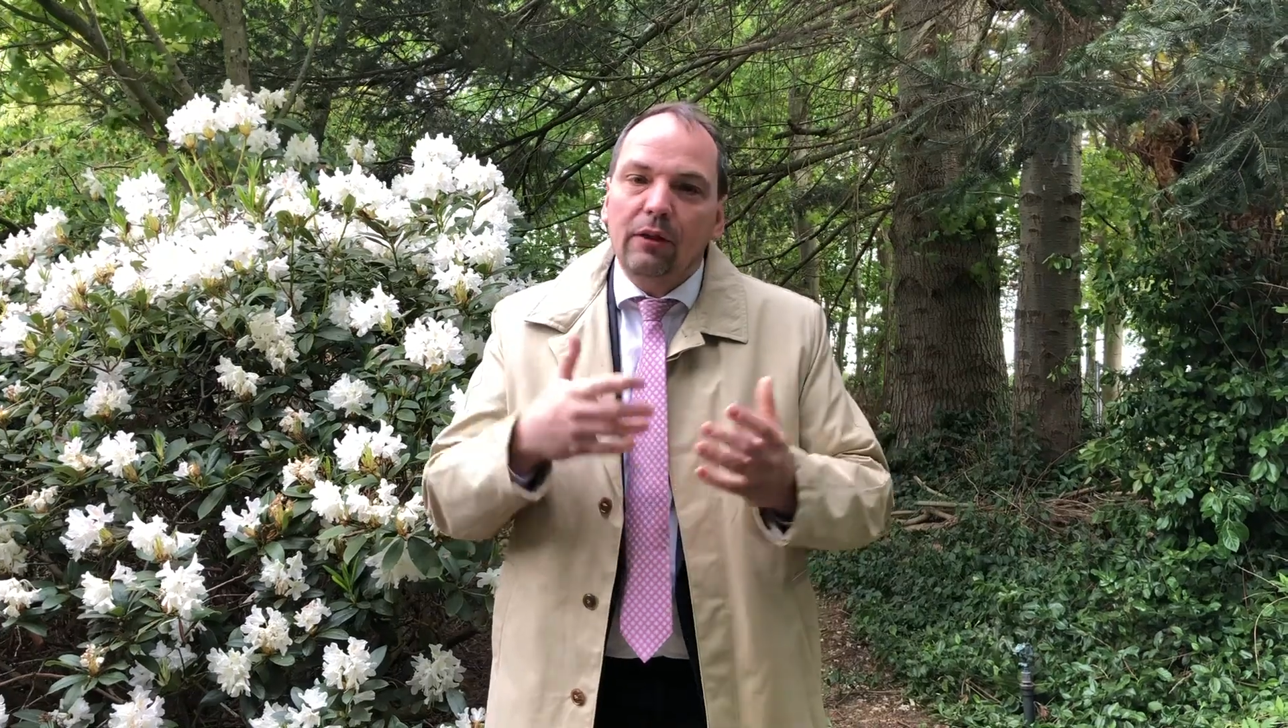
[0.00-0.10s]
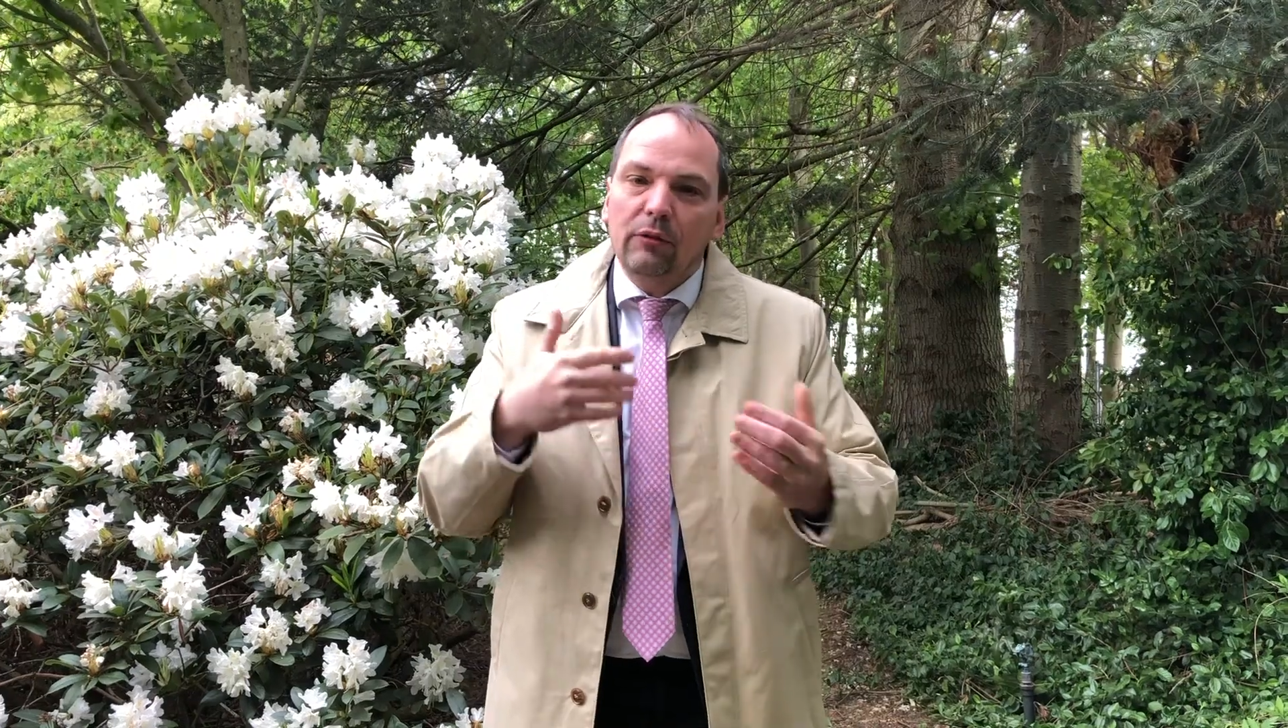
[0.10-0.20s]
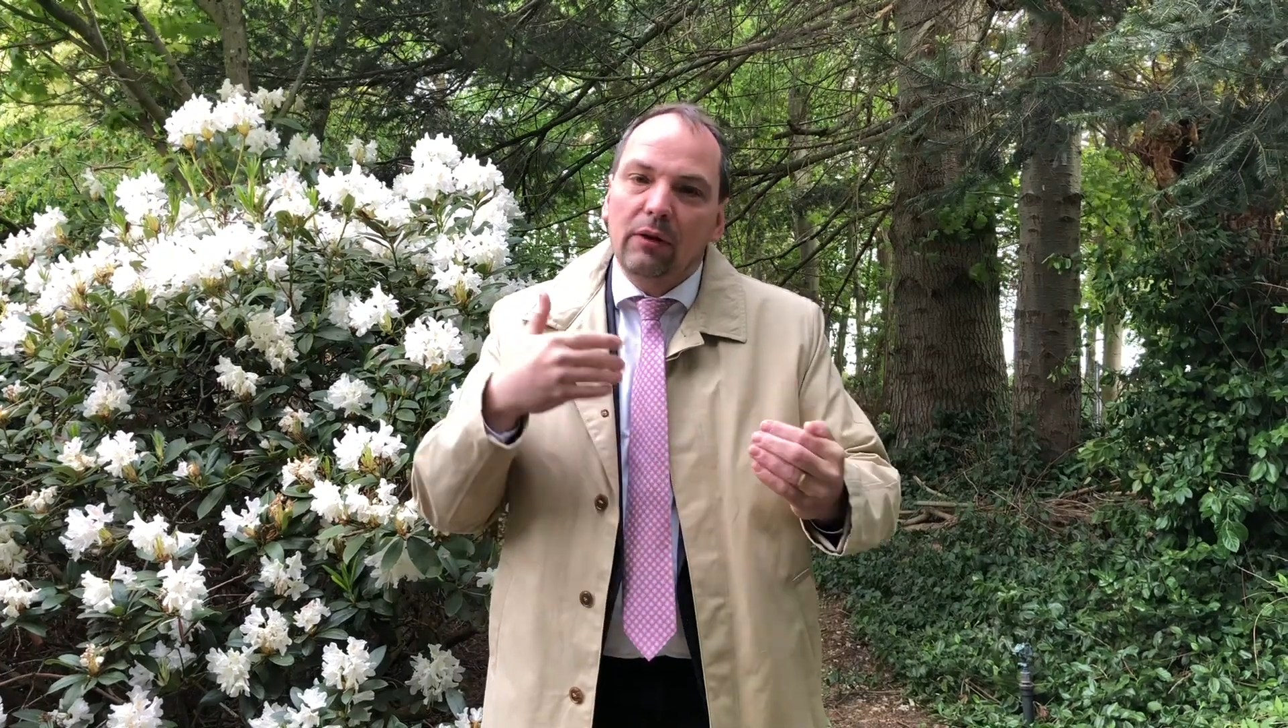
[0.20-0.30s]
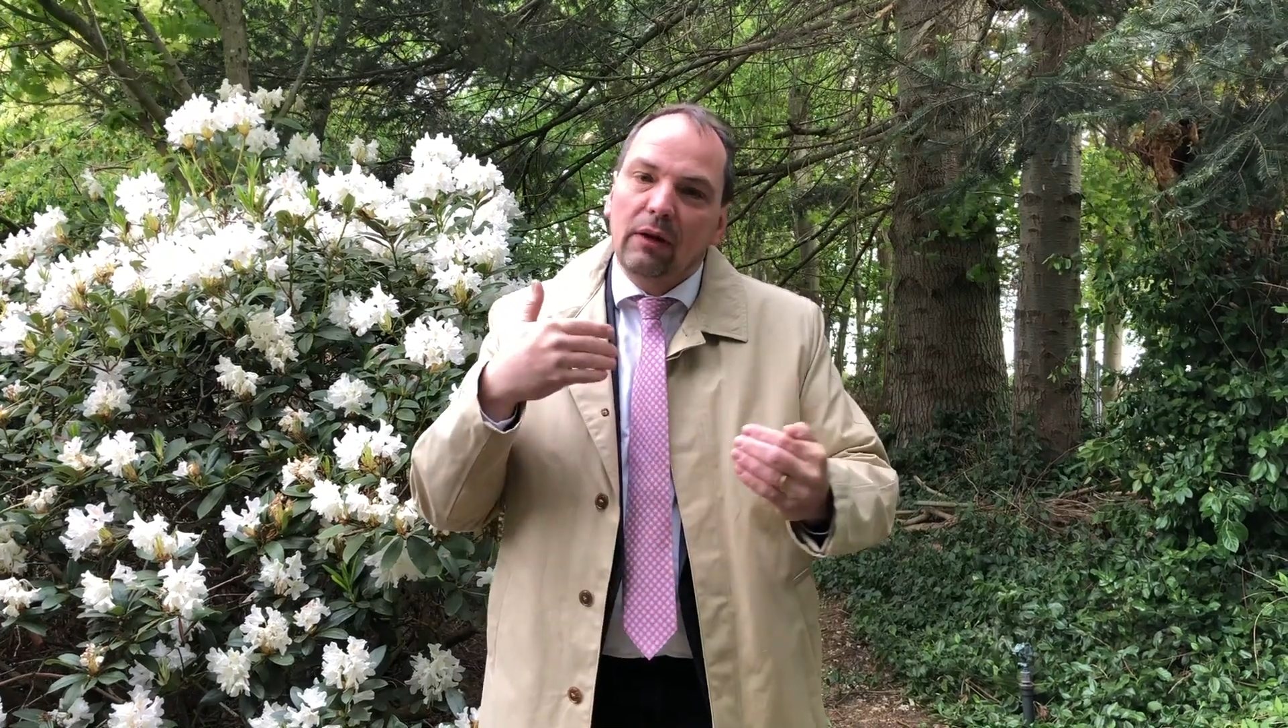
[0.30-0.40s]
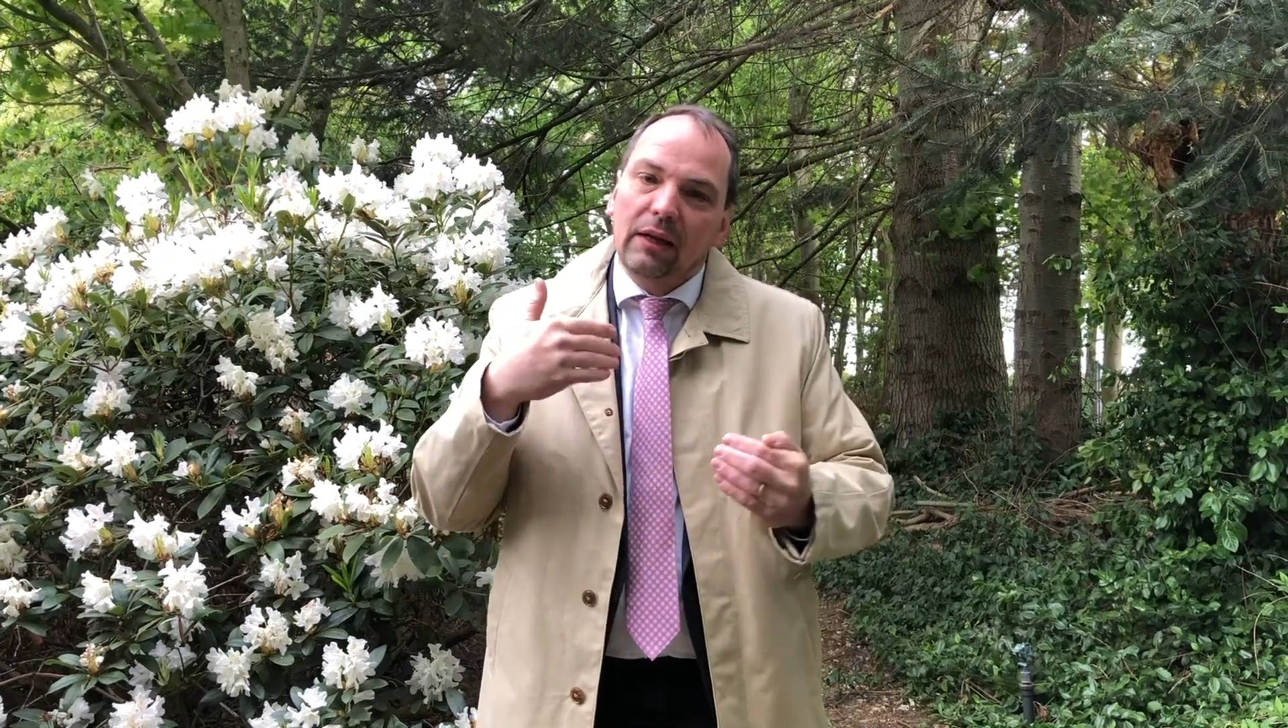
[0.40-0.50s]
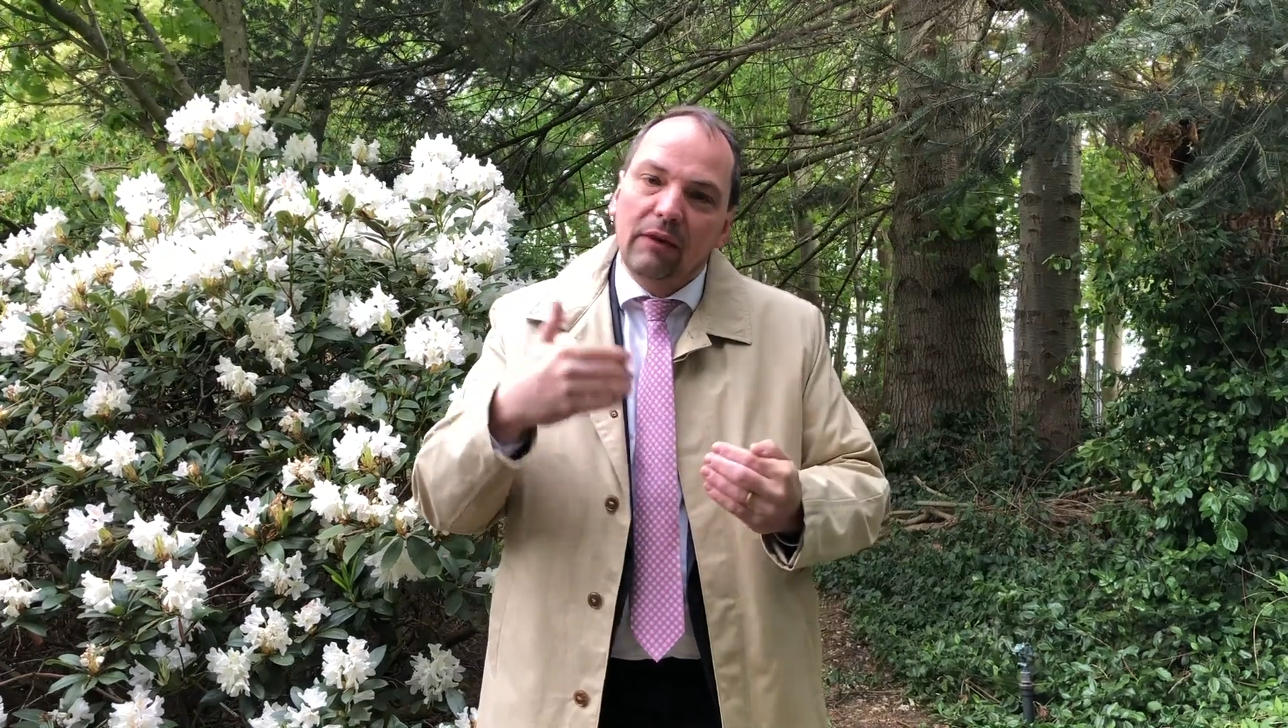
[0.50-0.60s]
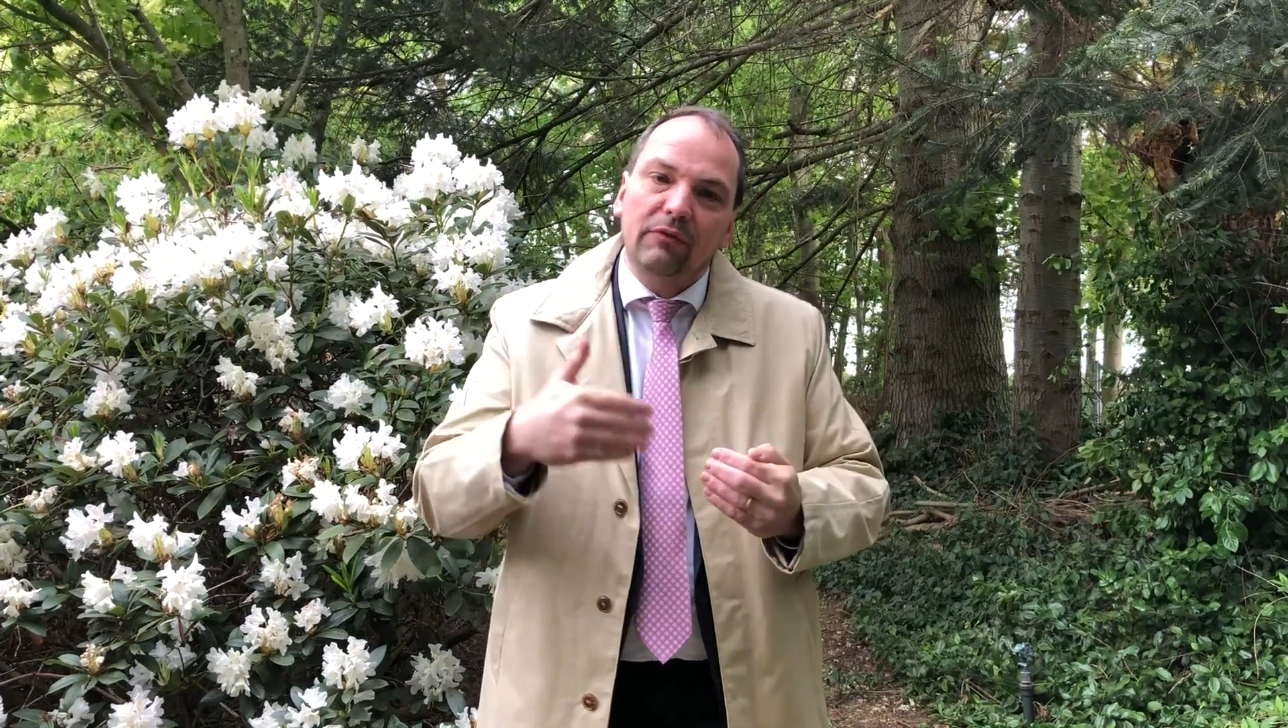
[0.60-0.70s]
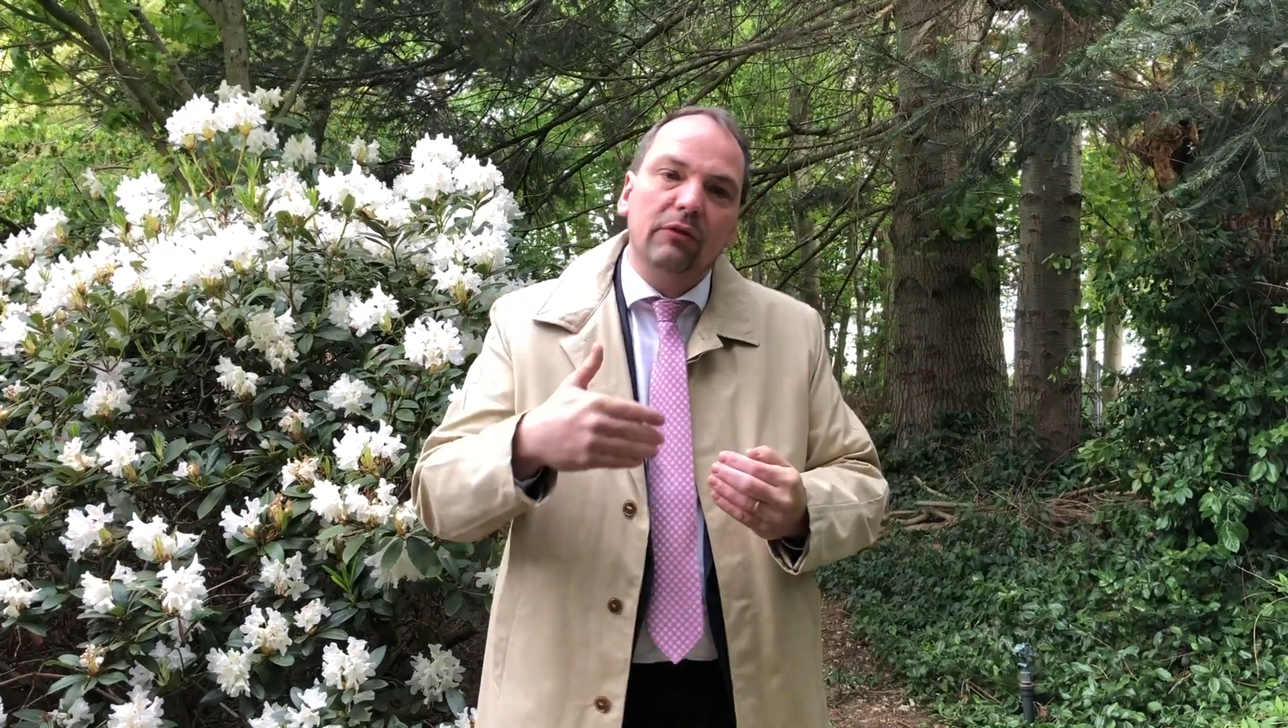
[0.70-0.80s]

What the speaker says: to give